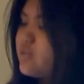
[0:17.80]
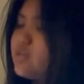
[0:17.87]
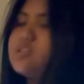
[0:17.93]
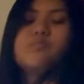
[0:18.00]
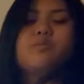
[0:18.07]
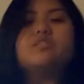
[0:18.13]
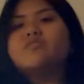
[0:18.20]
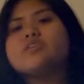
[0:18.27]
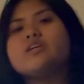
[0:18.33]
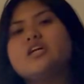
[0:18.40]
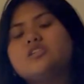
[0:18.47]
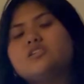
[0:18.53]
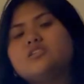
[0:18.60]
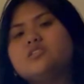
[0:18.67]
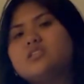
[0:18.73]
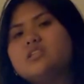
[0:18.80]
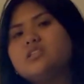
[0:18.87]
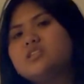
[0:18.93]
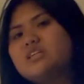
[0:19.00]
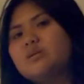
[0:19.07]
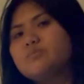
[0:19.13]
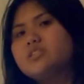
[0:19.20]
specifications in
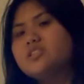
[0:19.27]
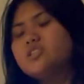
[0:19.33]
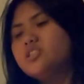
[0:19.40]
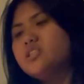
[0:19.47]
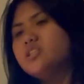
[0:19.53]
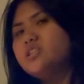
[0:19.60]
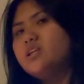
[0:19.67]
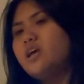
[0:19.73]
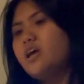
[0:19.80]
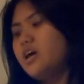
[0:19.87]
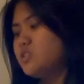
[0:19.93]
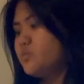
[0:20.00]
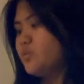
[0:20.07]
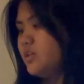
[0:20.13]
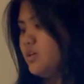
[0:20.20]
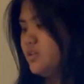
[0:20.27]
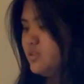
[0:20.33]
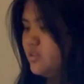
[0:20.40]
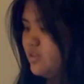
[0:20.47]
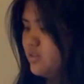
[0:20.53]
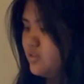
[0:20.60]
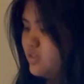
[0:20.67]
decomposition, as well as
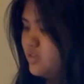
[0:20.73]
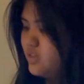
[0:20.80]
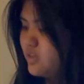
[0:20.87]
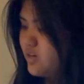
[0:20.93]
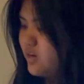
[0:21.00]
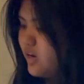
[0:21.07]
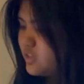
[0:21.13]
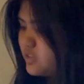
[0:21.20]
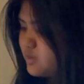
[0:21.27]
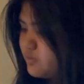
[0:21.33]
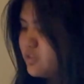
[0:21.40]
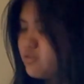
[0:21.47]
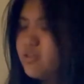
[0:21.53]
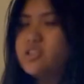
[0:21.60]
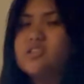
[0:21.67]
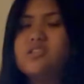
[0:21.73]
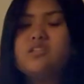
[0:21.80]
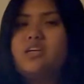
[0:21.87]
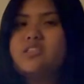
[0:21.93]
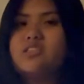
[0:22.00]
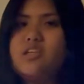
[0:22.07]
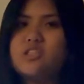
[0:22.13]
the concept generation
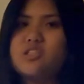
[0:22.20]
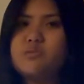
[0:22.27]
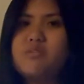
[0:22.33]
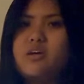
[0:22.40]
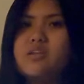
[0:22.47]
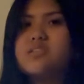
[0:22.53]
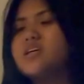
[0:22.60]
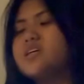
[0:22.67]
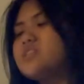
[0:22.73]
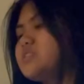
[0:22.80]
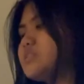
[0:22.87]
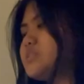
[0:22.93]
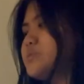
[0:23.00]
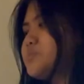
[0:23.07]
and selection process.